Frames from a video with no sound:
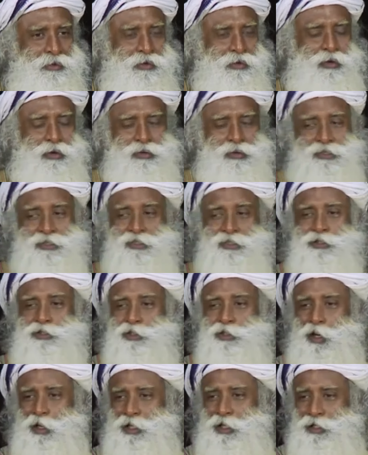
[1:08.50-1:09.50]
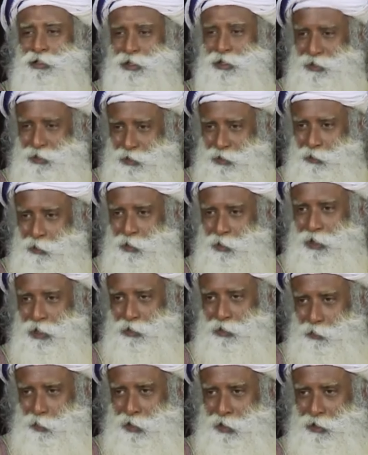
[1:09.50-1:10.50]
Horse is taller, that's the only
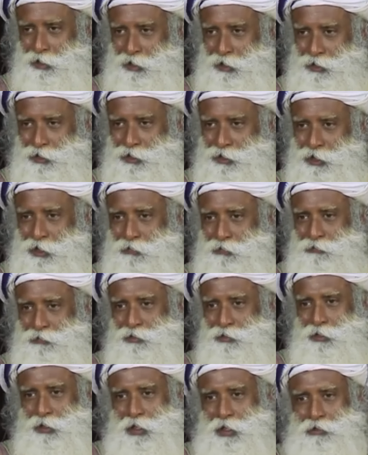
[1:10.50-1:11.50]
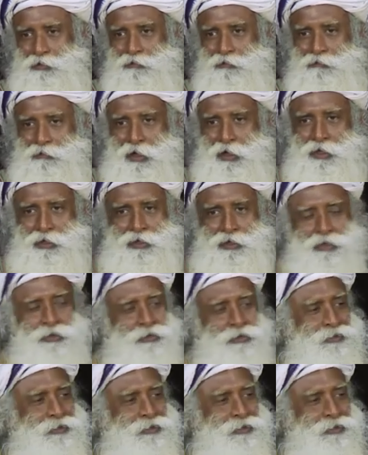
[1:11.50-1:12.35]
advantage, that if you are a good fighter.